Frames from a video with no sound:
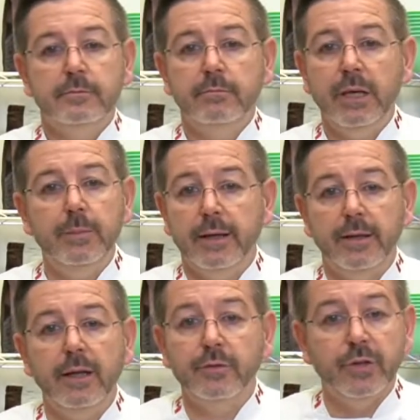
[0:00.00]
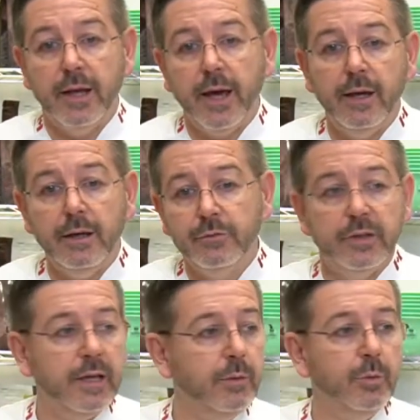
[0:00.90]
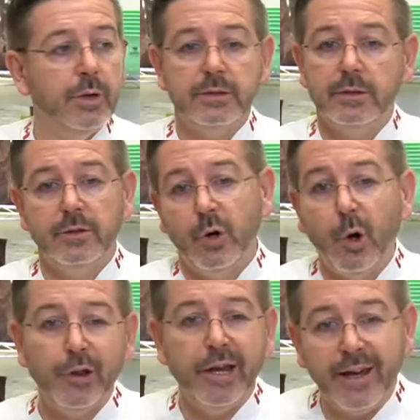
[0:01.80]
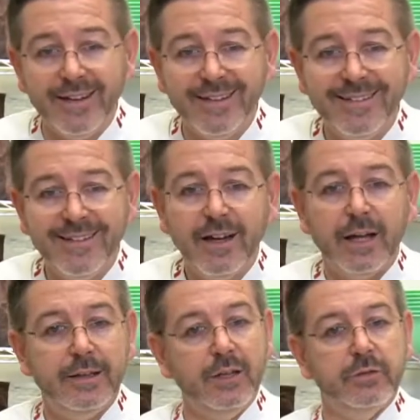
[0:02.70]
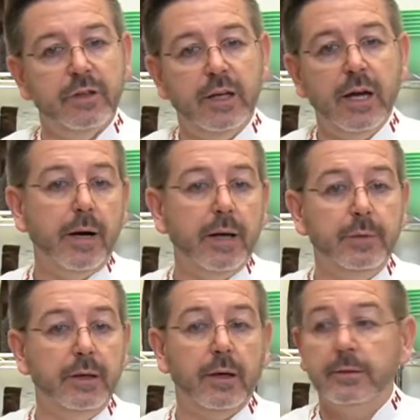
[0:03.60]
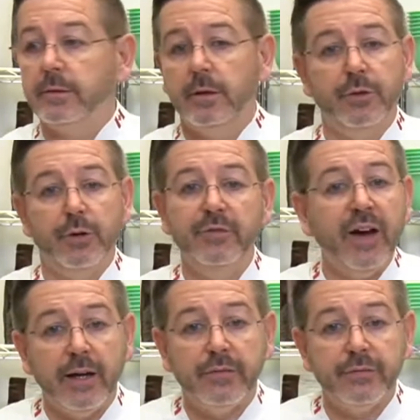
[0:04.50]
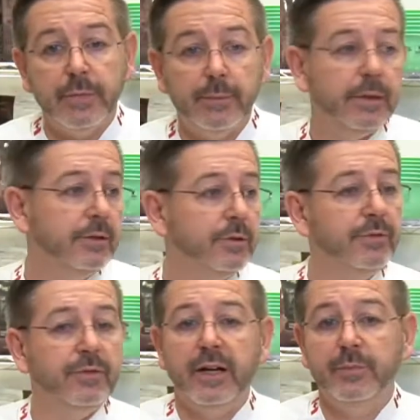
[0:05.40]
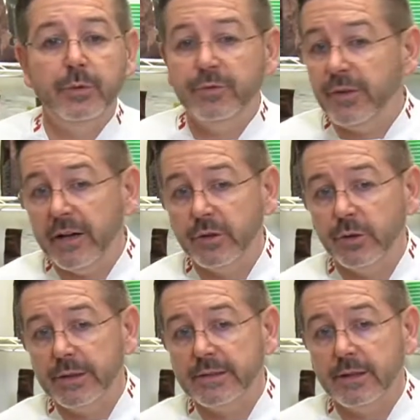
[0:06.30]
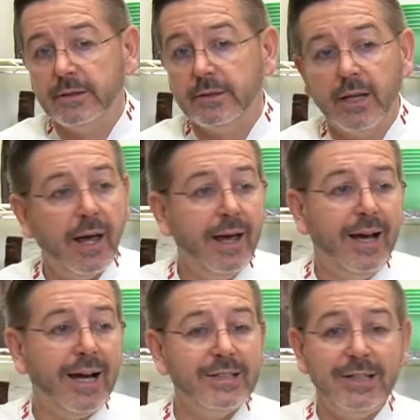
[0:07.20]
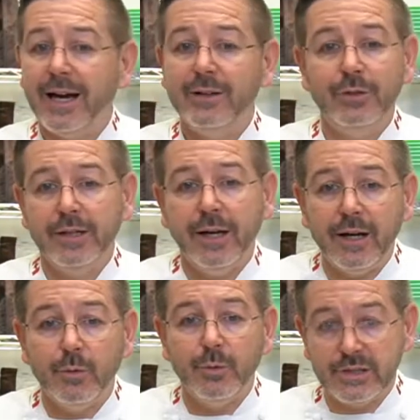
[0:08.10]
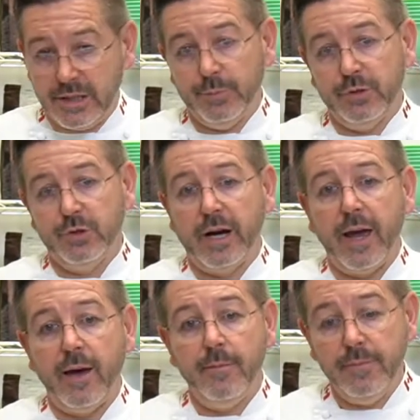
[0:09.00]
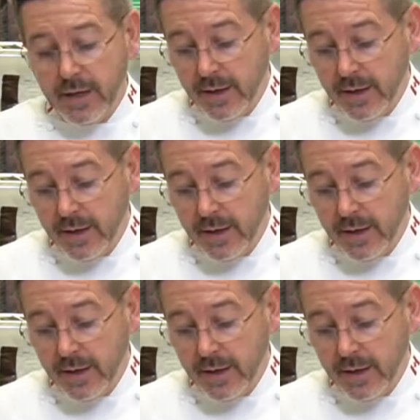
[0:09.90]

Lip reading: maybe at the end of the day, if the day was the whole day, at the end of the day, I might be at 35, maybe 35.5 degrees Celsius. Actually, I don't care which temperature I am.